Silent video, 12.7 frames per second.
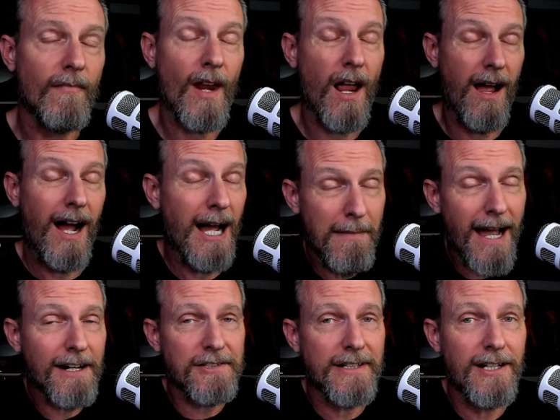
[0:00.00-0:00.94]
I'm
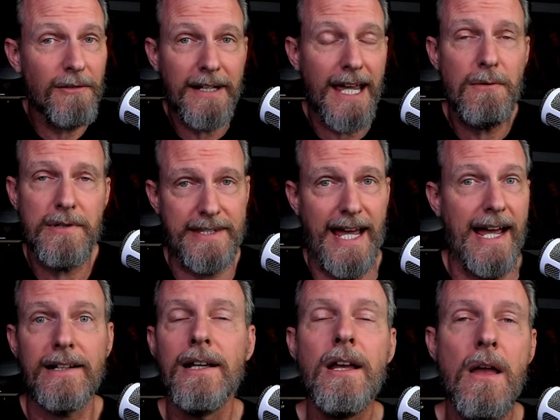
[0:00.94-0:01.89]
actually okay with that.
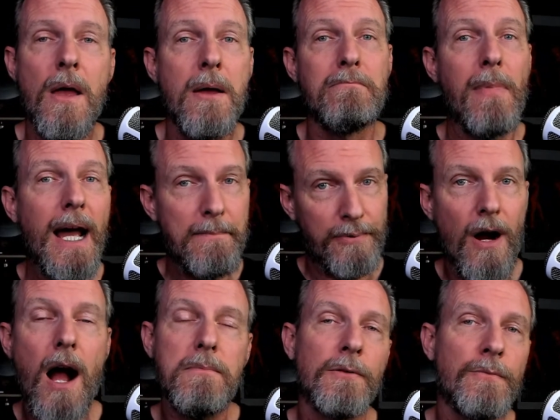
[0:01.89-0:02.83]
My
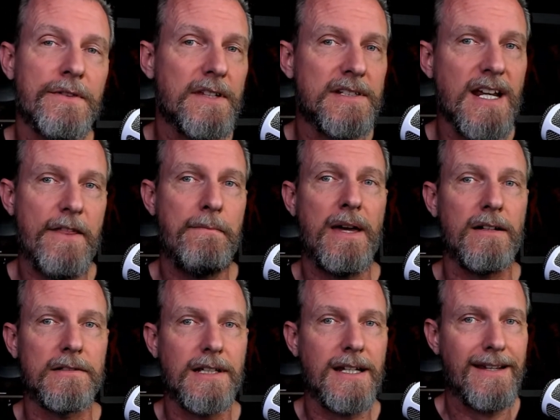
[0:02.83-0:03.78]
problem with the death
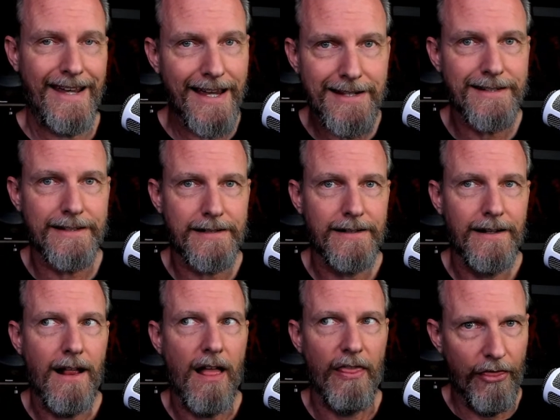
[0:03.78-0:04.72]
penalty isn't
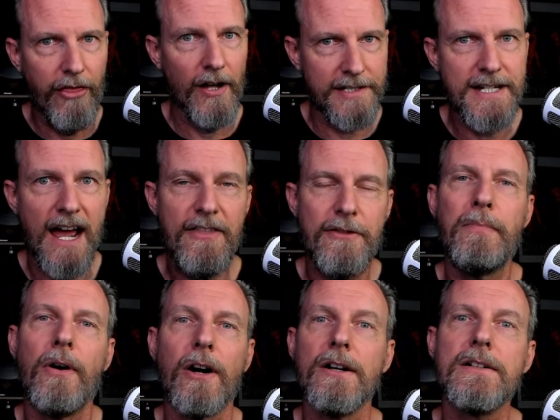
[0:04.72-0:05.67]
the death
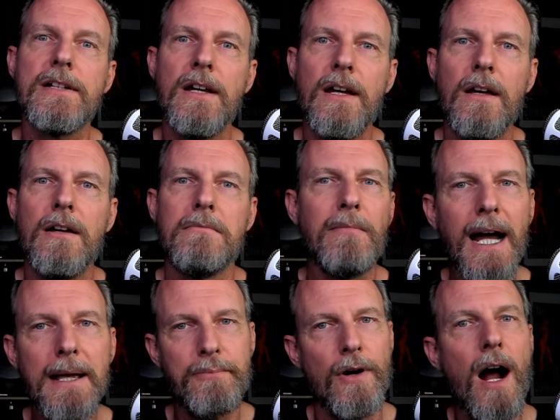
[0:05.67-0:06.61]
part.
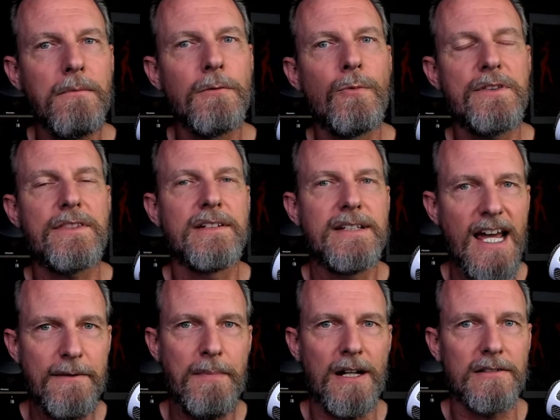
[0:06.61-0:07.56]
My problem with the
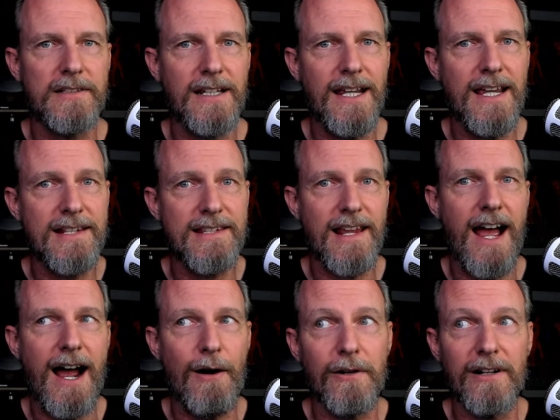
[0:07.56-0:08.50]
death penalty is
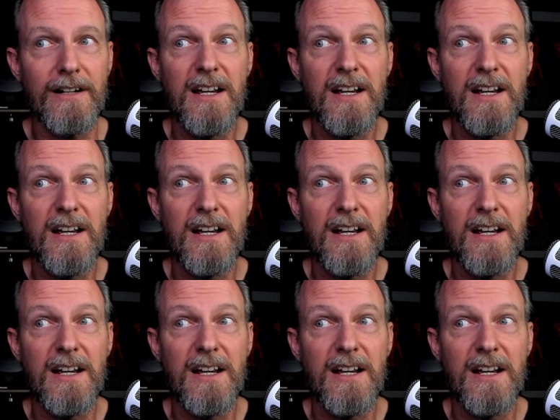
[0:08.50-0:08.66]
our